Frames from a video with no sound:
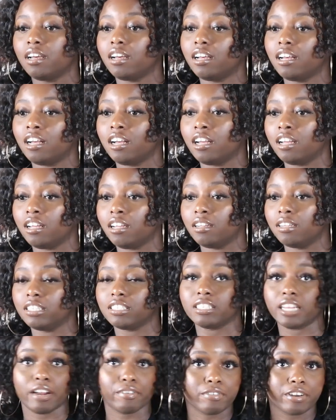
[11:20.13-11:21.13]

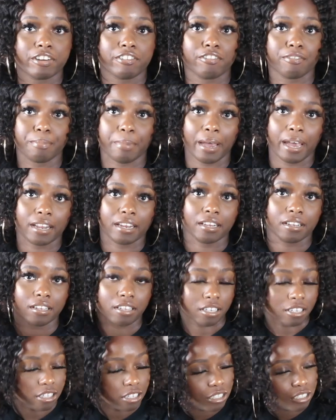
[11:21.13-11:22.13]
It's not for everybody,
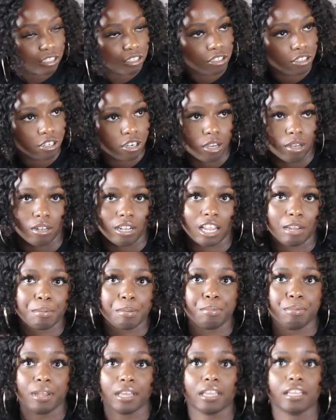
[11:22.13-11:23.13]
because you know a lot
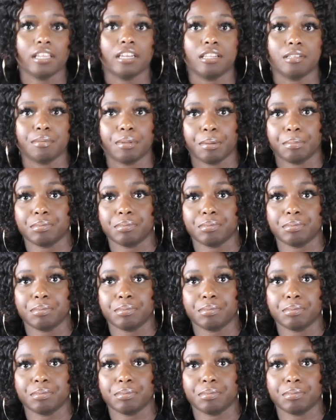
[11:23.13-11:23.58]
of people didn't get